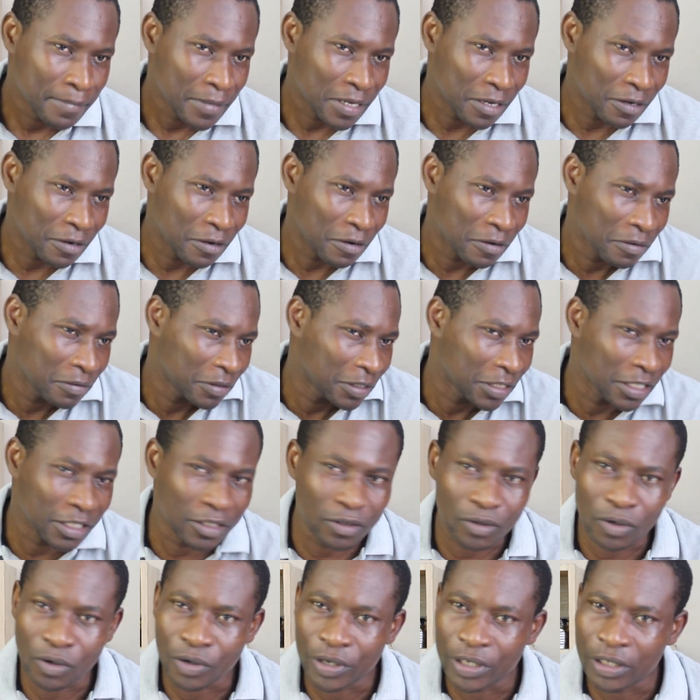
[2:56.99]
you know,
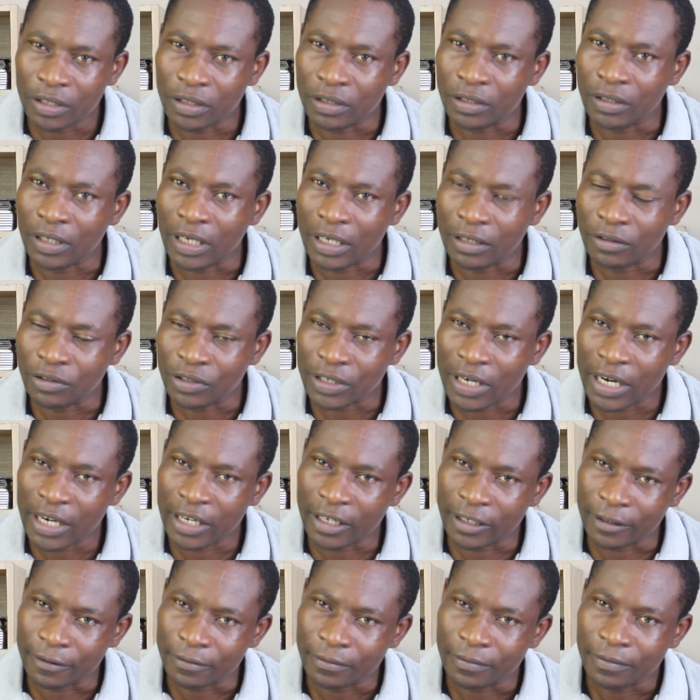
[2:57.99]
just going and
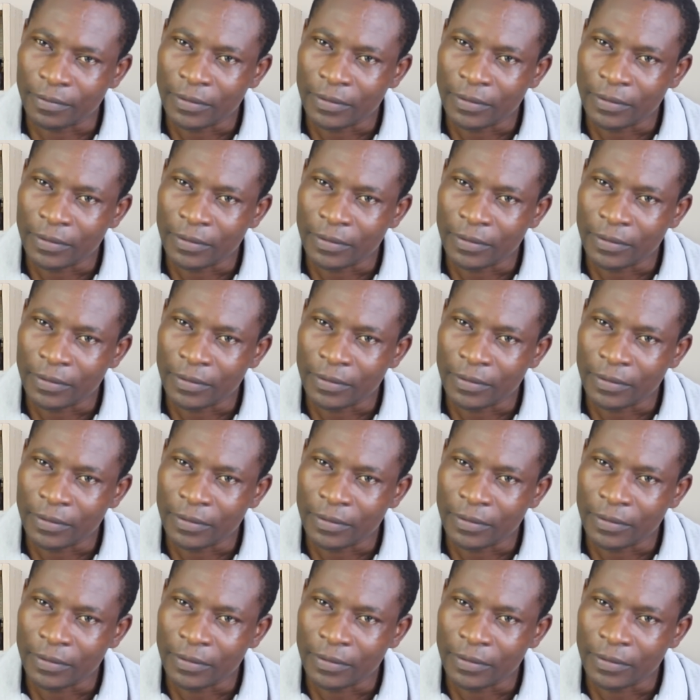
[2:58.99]
trying